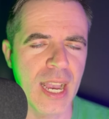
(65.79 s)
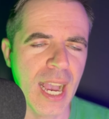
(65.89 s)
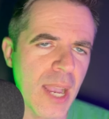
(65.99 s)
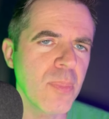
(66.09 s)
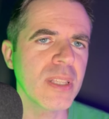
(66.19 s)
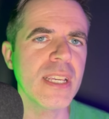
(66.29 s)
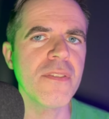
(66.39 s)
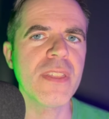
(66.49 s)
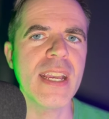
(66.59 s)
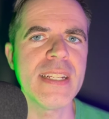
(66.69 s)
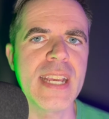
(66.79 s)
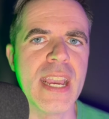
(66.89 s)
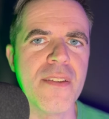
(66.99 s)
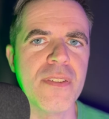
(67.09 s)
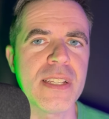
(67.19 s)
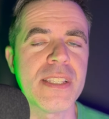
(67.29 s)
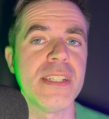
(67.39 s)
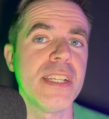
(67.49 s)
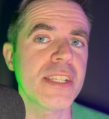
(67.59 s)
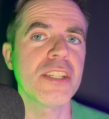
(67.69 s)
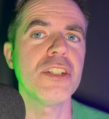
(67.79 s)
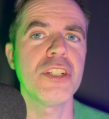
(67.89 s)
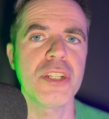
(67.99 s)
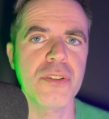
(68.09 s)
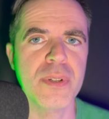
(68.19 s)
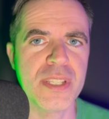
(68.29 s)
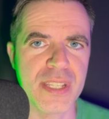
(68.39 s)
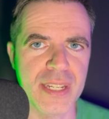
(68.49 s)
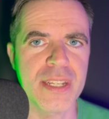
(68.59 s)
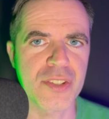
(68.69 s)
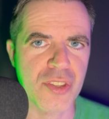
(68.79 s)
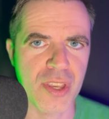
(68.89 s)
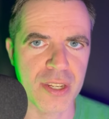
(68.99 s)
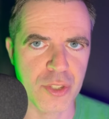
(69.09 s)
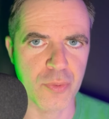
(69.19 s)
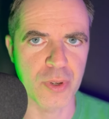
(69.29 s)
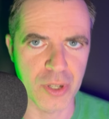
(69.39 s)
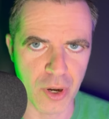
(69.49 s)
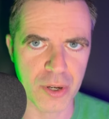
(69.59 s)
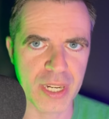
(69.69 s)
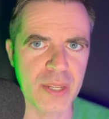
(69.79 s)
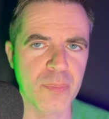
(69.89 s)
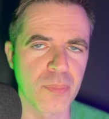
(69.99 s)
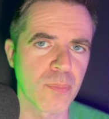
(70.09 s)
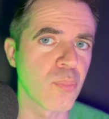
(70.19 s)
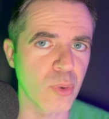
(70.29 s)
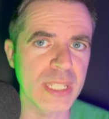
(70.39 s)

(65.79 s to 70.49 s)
I believe that Dave is disingenuous in his thoughts regarding Brie